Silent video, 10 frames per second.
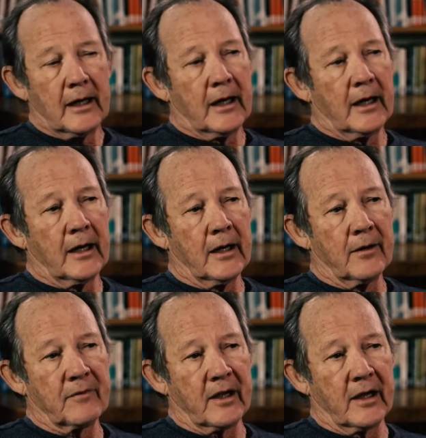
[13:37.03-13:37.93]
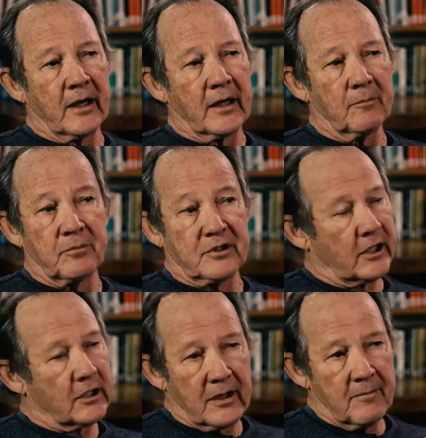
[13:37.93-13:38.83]
and
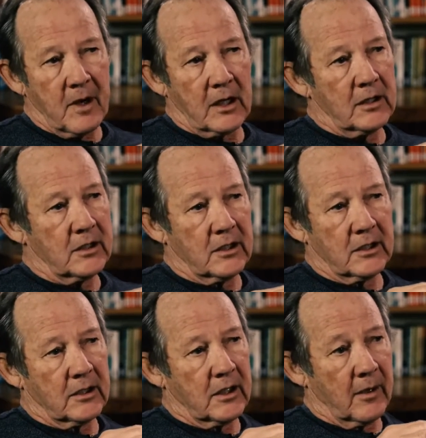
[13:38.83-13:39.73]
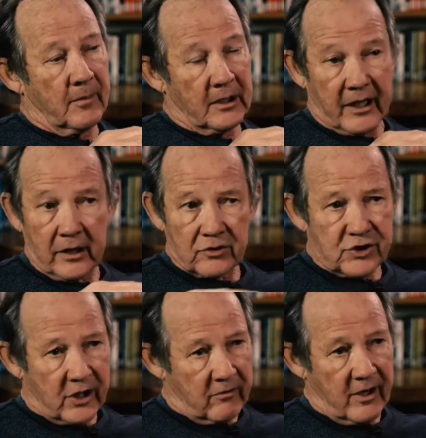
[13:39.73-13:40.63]
particularly among a millennial
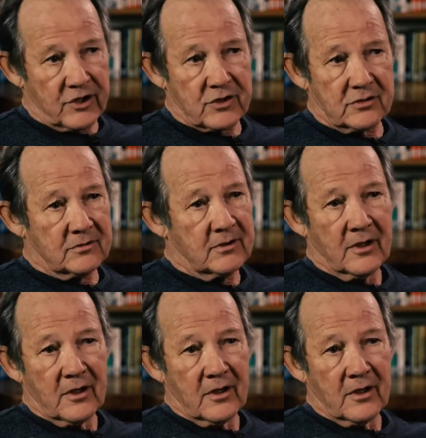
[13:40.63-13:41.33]
generation